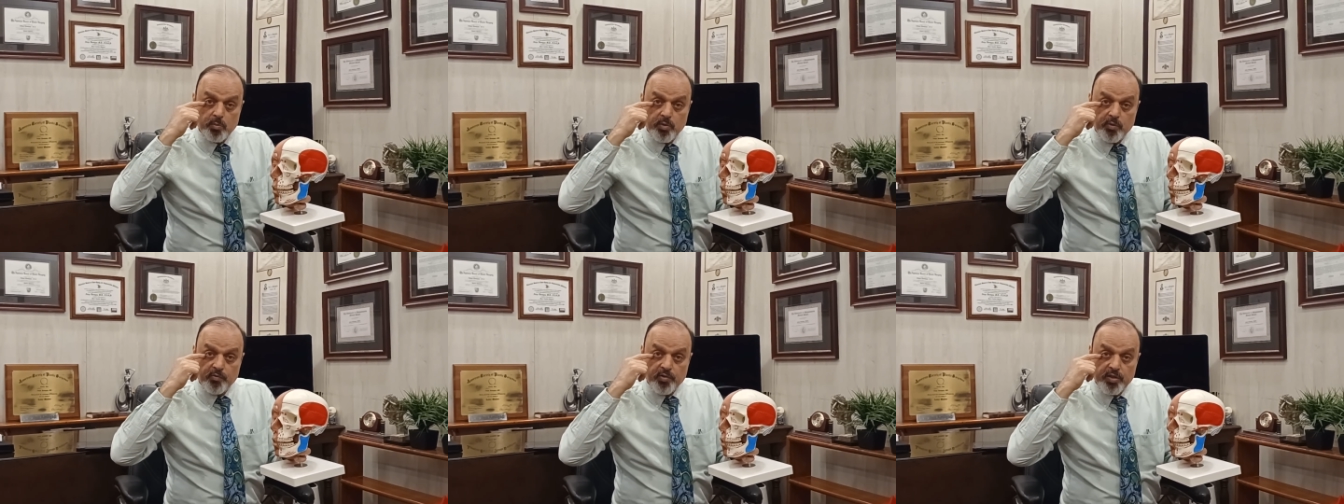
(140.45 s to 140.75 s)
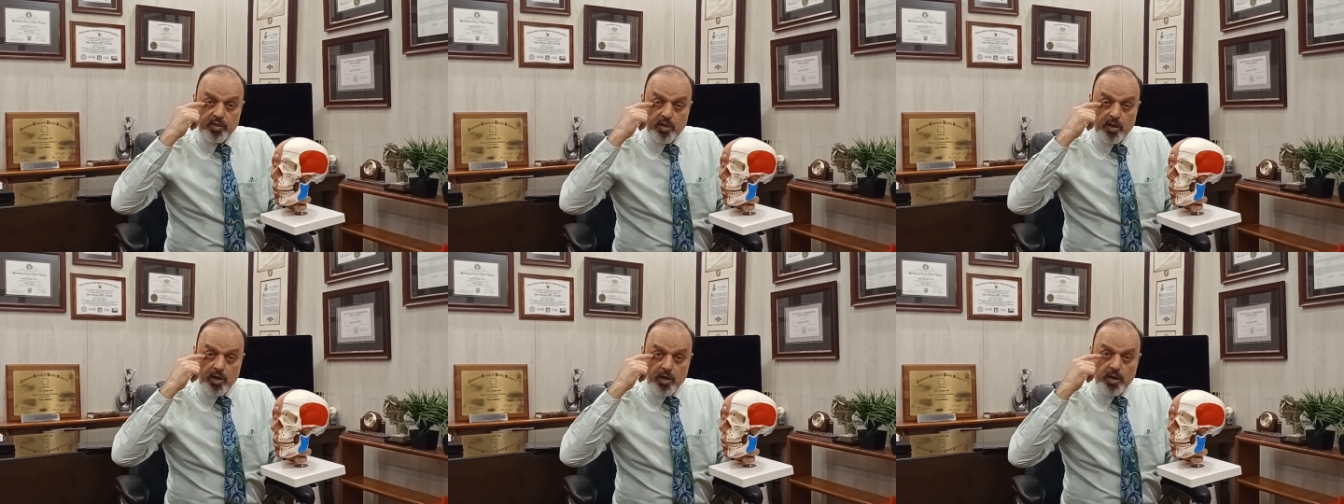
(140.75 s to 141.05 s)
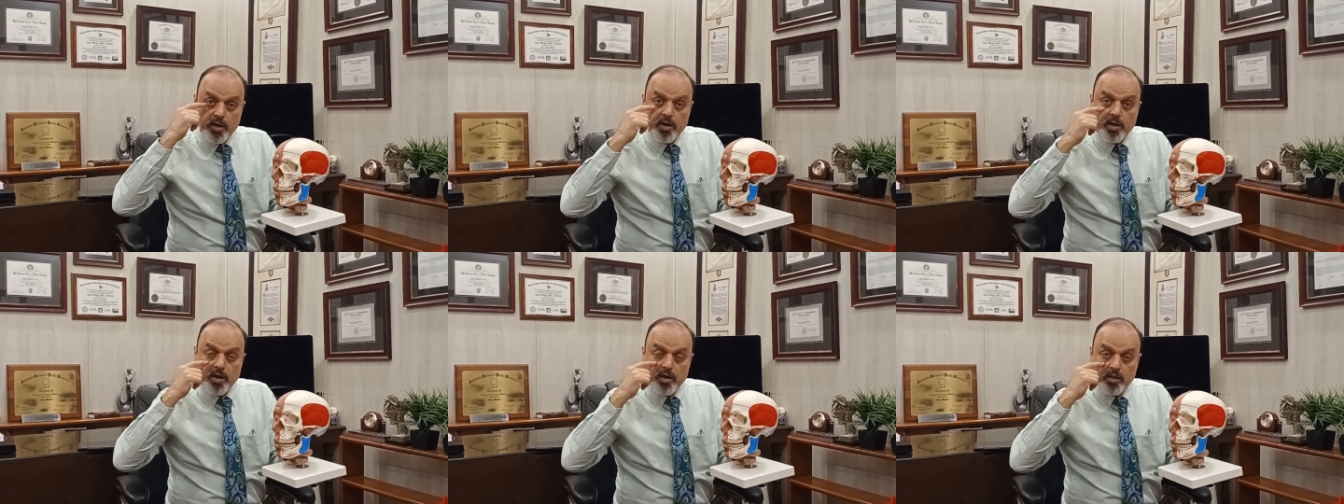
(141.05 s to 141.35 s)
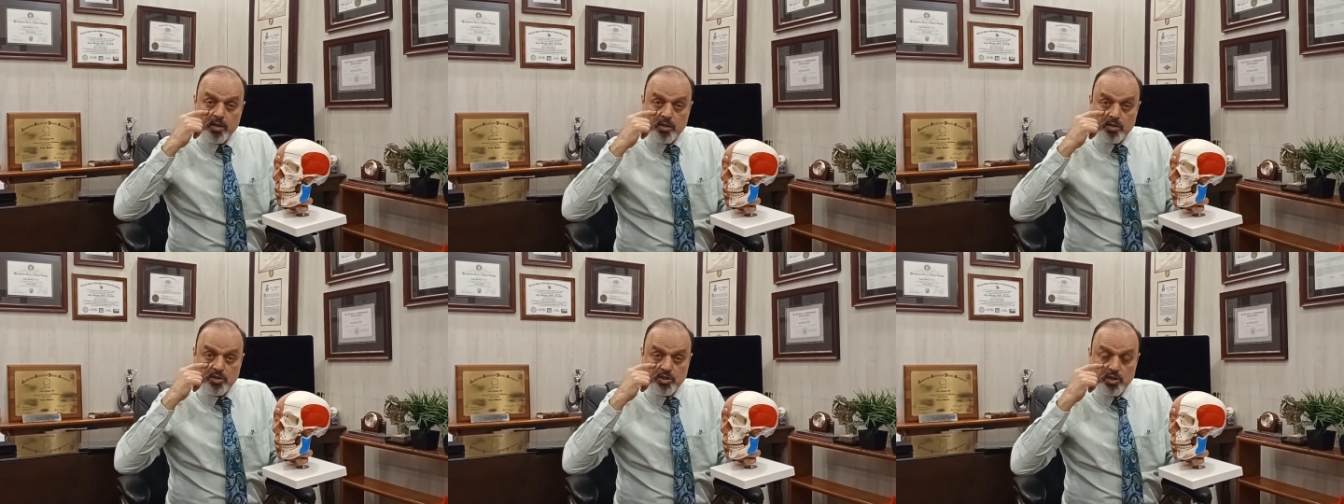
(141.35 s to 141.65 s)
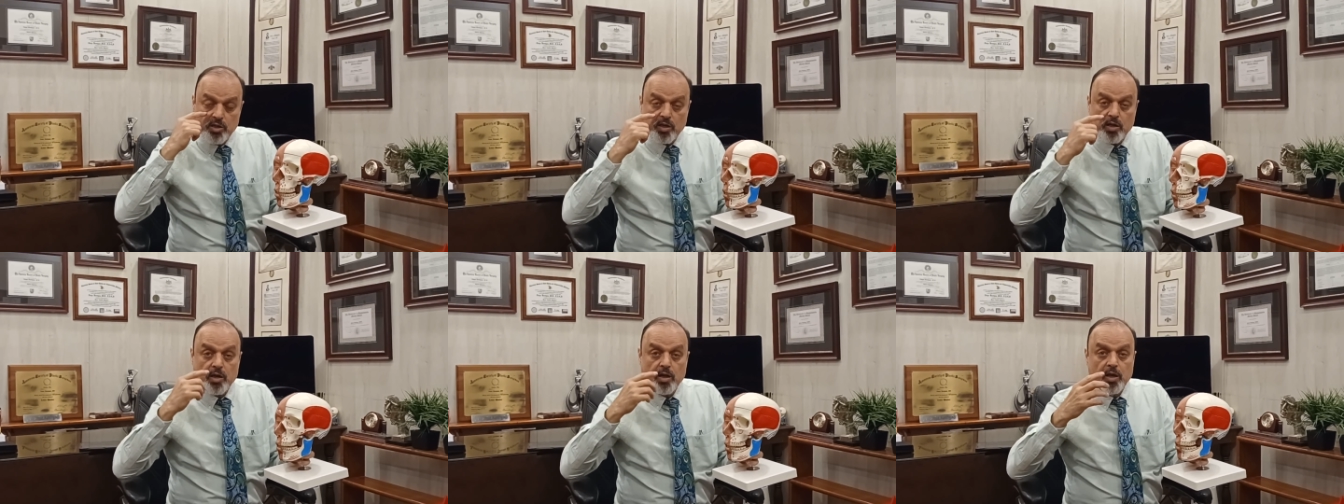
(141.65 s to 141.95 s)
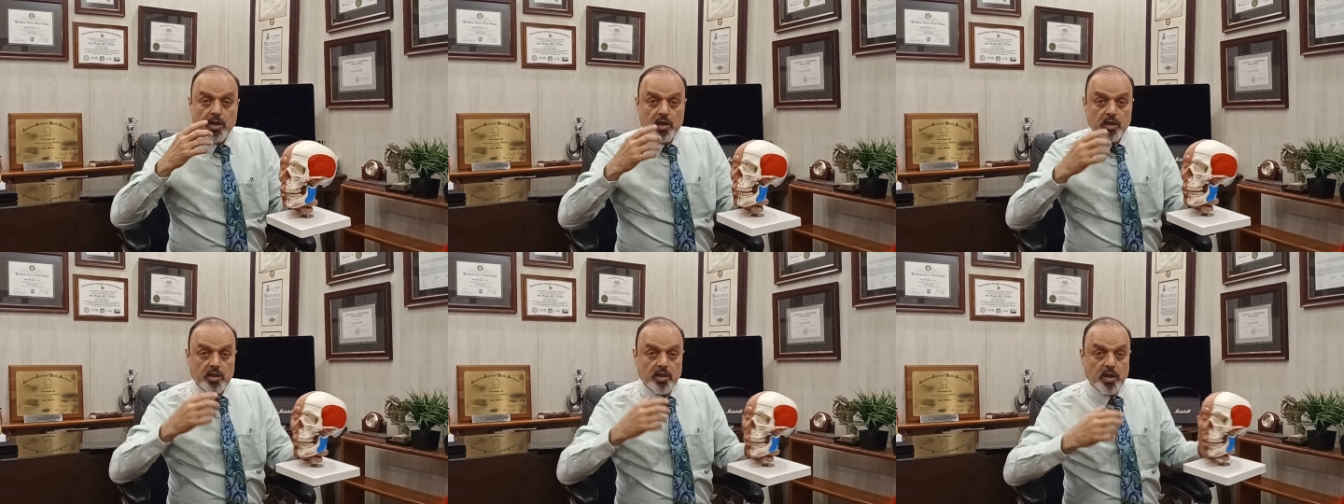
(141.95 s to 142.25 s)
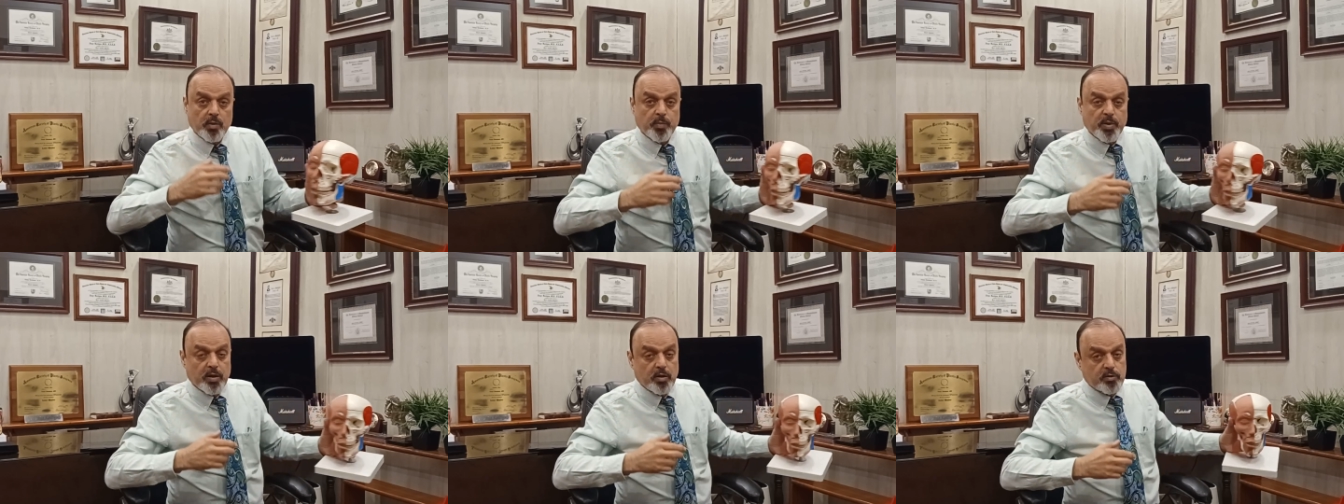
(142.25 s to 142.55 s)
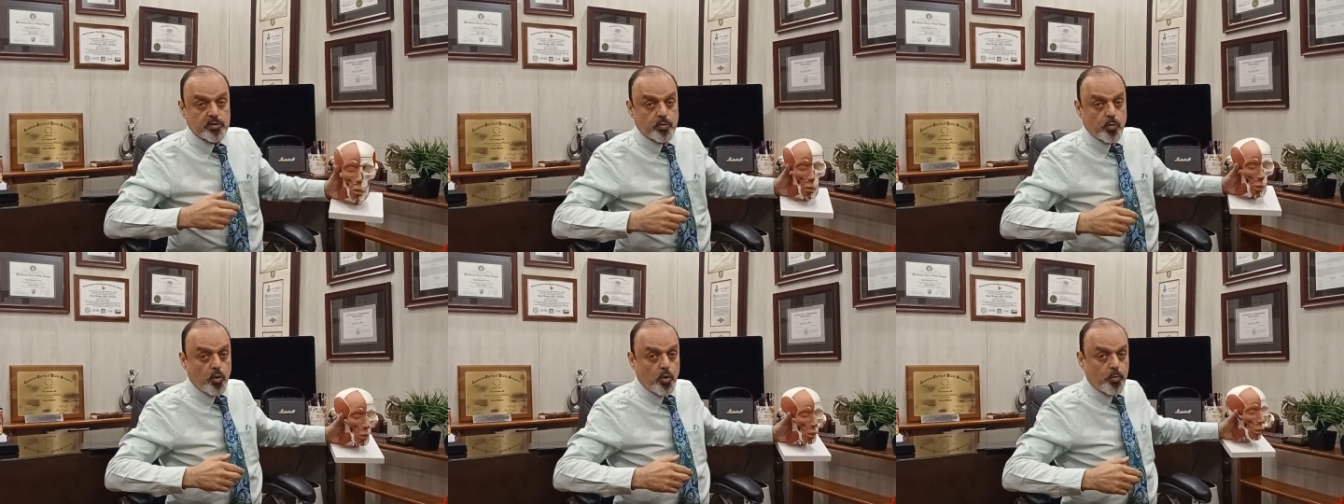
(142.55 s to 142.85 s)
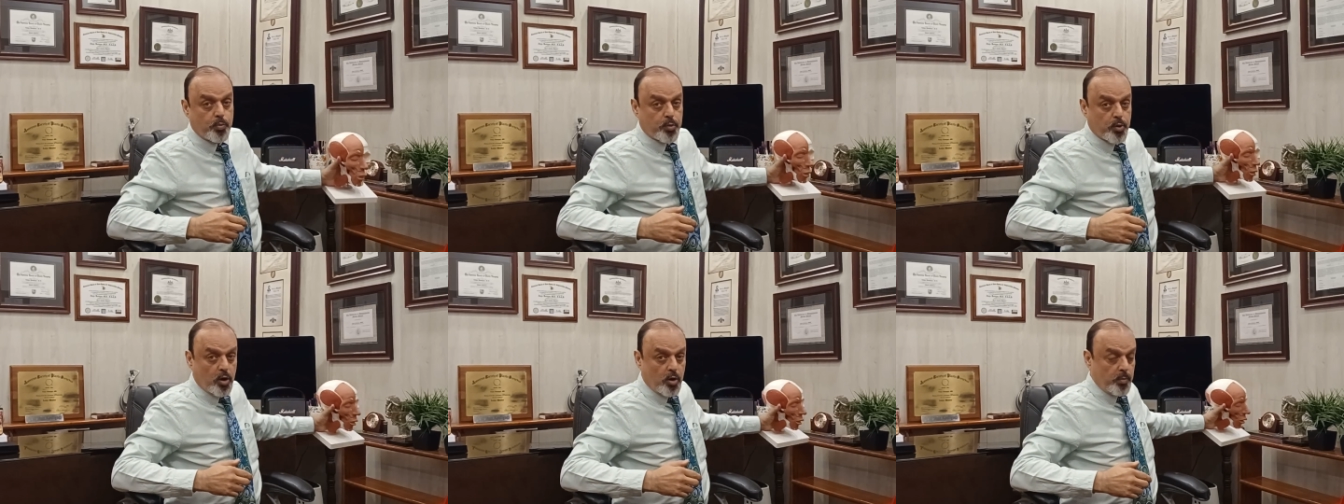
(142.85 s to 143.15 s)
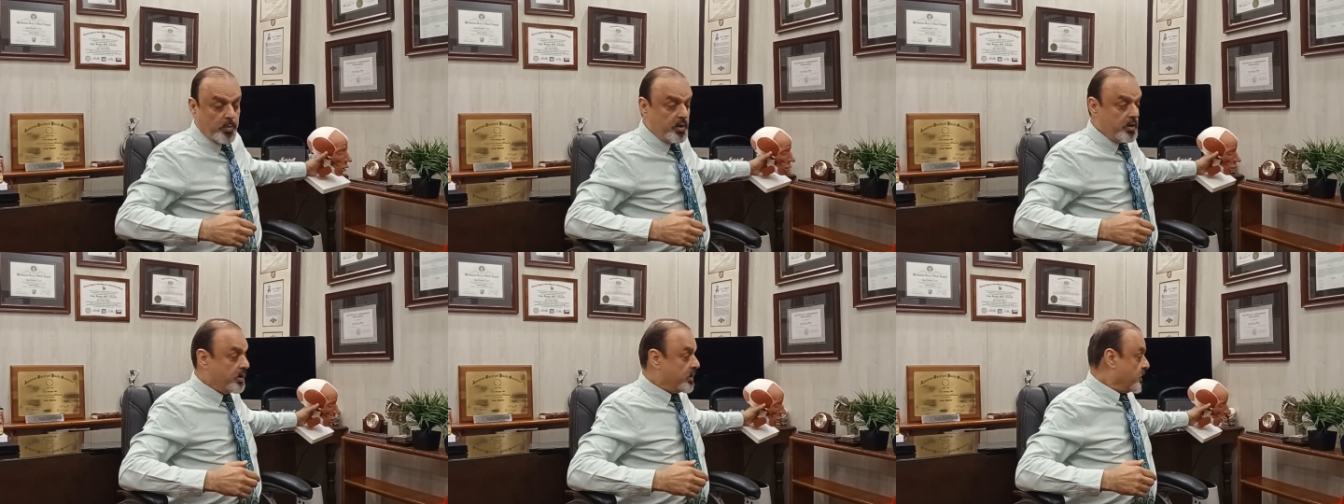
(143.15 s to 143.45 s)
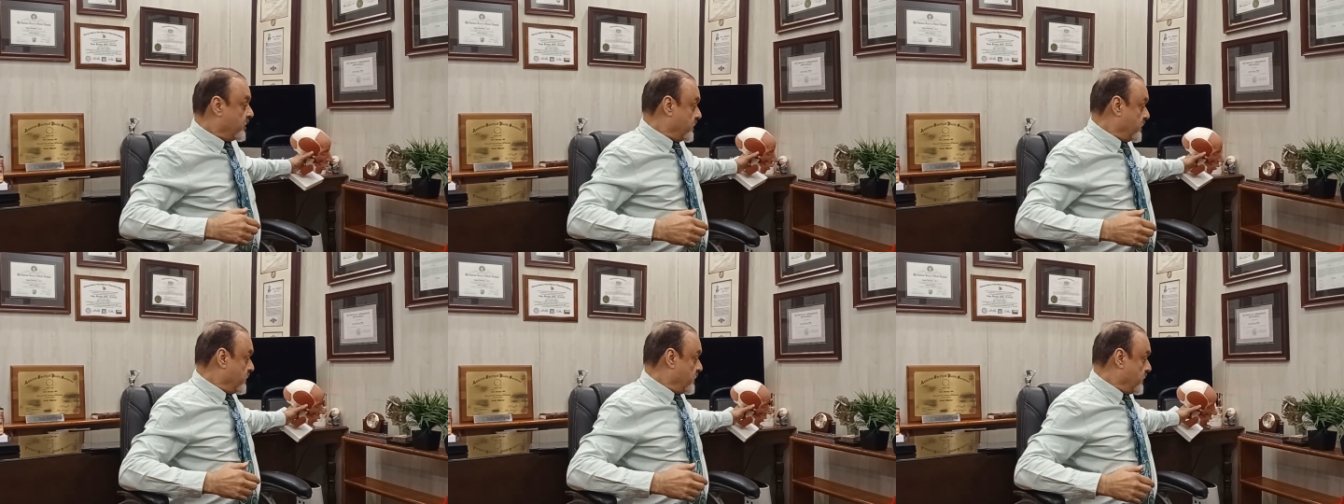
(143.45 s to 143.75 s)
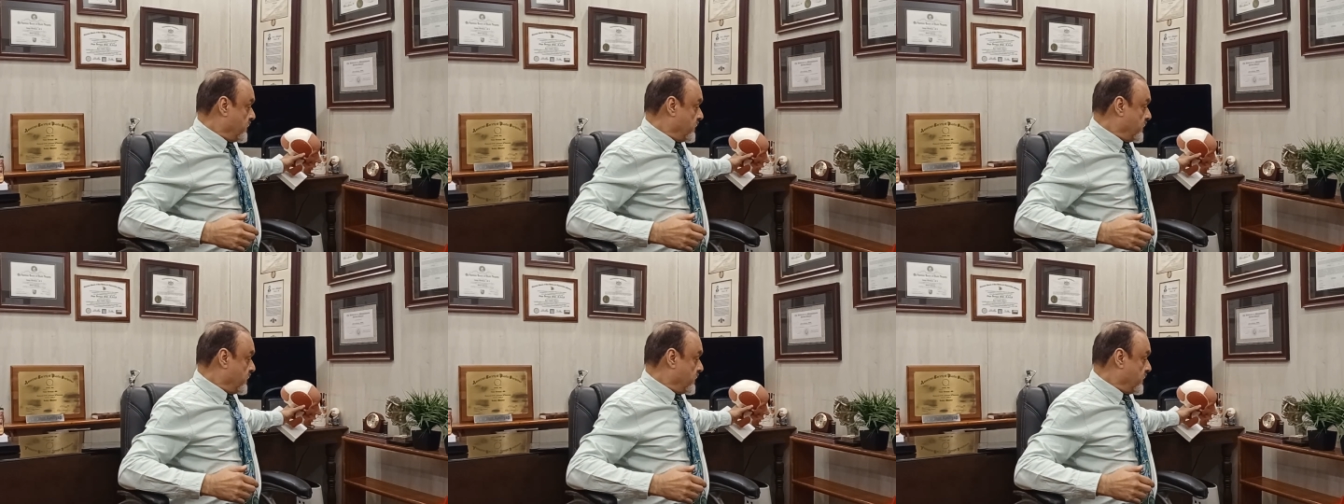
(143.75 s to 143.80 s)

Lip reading: between the lid and the cheek, that becomes more prominent,